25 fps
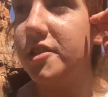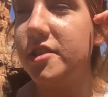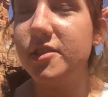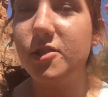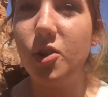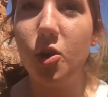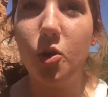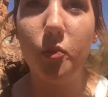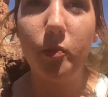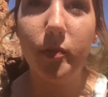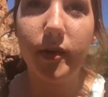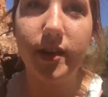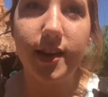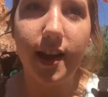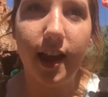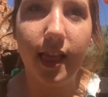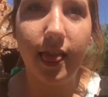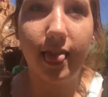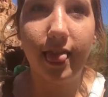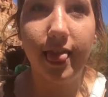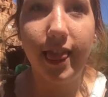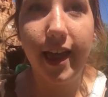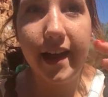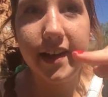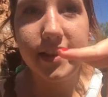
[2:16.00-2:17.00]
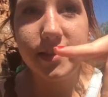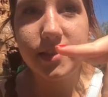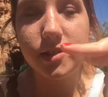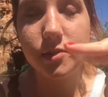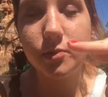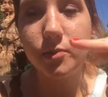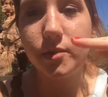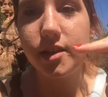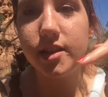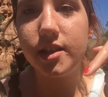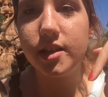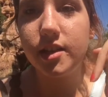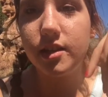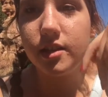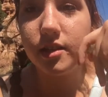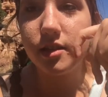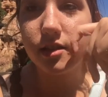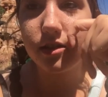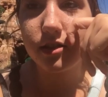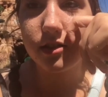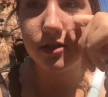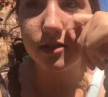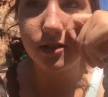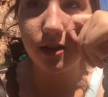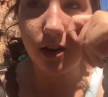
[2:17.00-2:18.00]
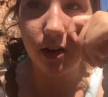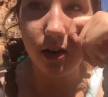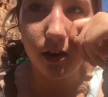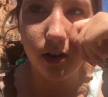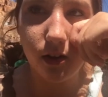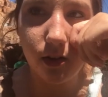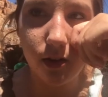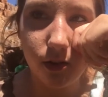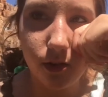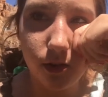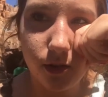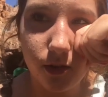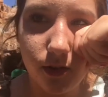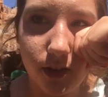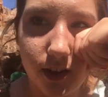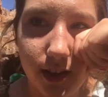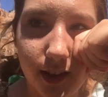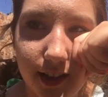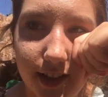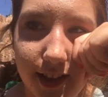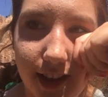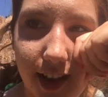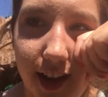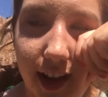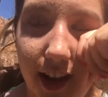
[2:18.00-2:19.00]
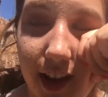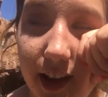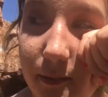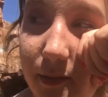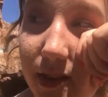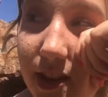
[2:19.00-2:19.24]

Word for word: just opened last week. So yeah, I